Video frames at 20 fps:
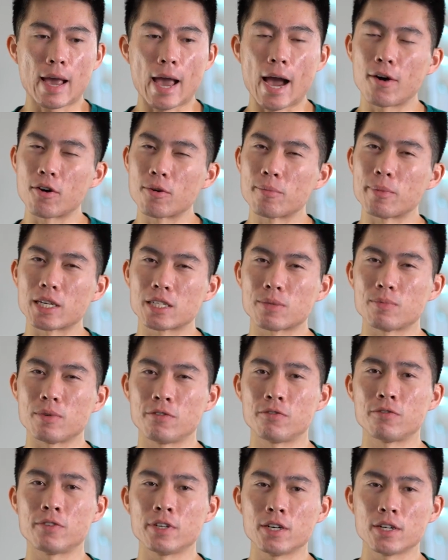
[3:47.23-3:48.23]
how it makes me
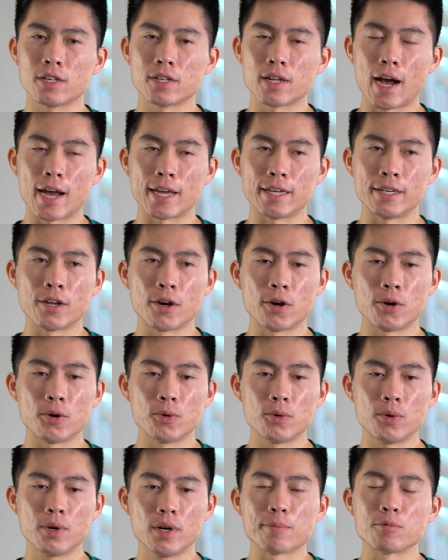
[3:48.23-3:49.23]
feel, I
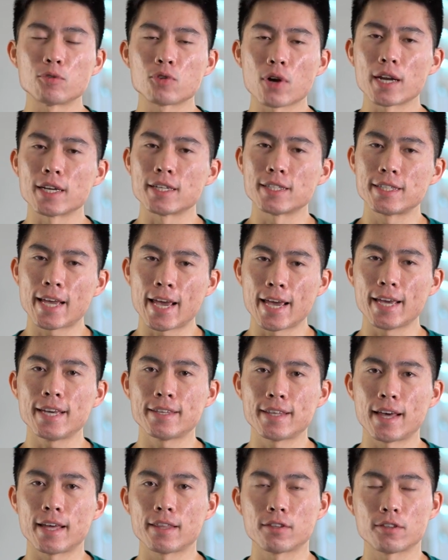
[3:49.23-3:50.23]
know I'm trying to take
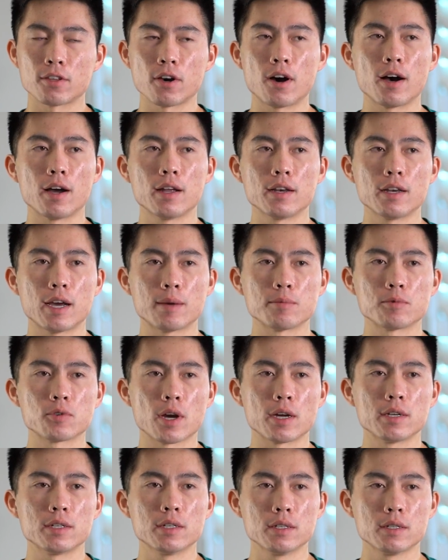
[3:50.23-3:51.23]
that thought, I'm
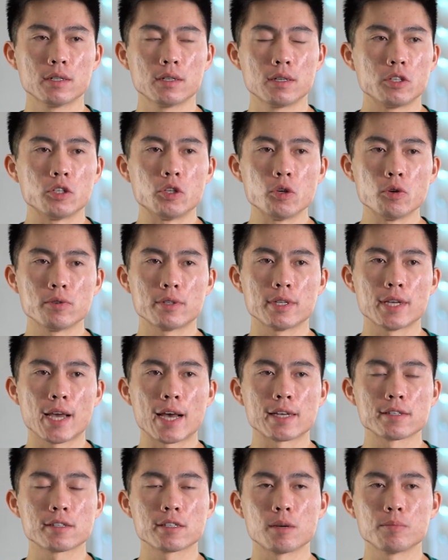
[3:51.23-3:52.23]
trying to use it
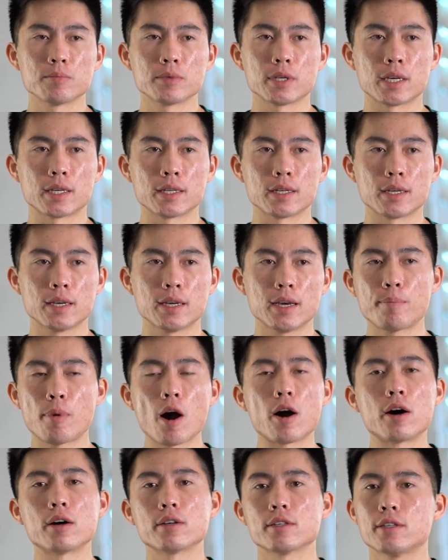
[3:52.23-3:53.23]
as something
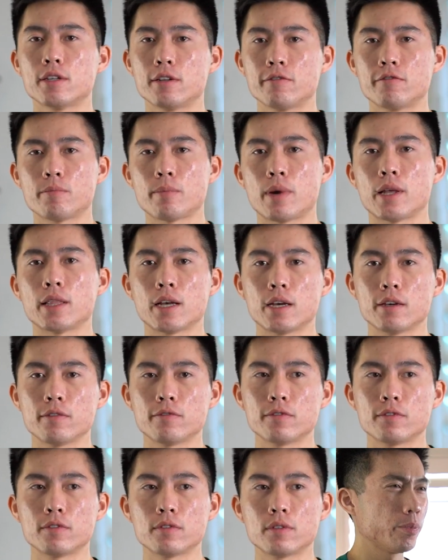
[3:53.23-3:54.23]
positive in my
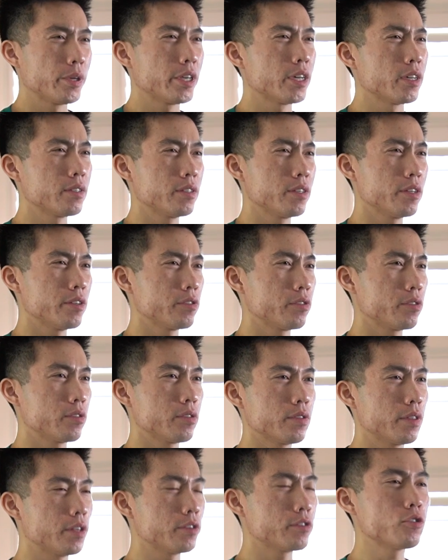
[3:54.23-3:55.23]
life because there's
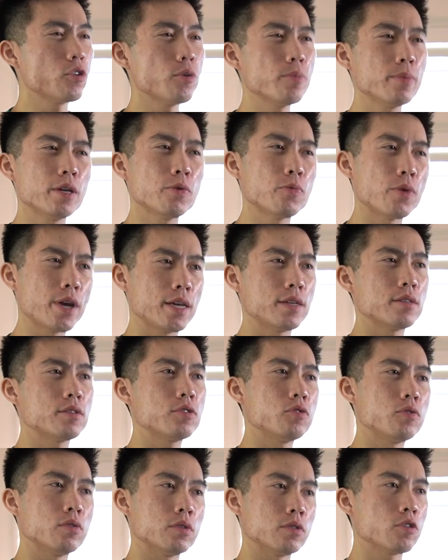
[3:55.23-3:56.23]
there's so many ways
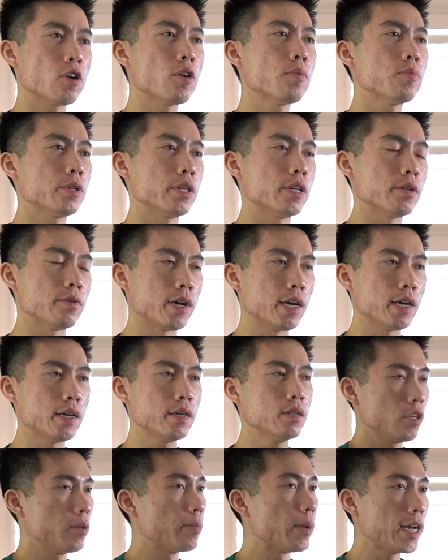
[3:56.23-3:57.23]
to interpret it, right?
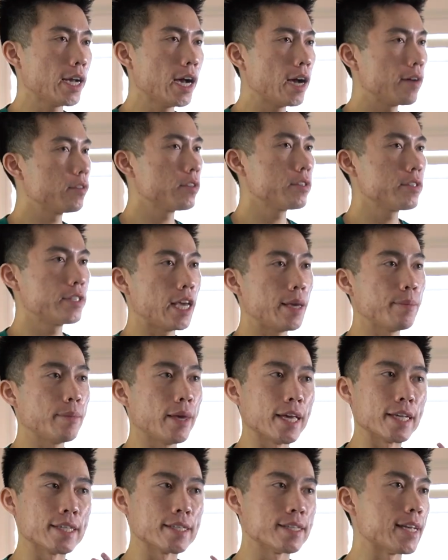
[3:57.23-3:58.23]
You might have the same
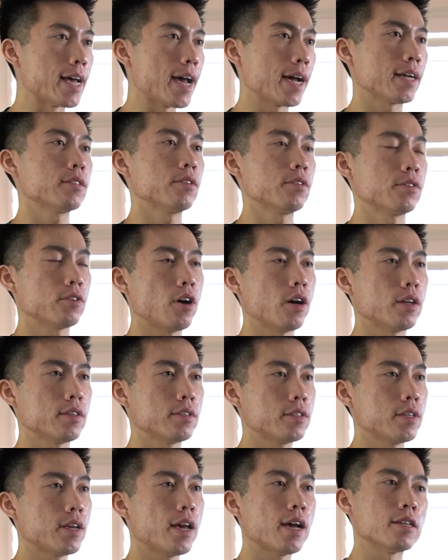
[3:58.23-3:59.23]
exact
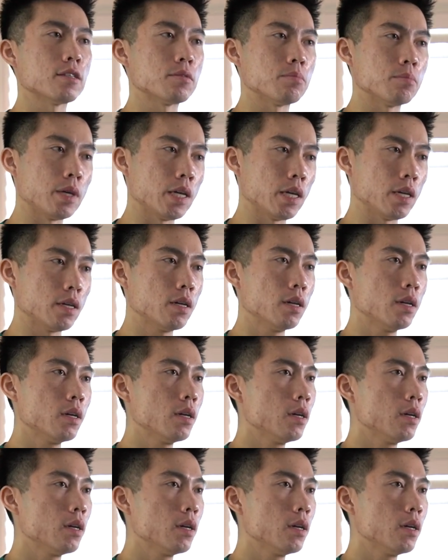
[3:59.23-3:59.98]
thoughts as me,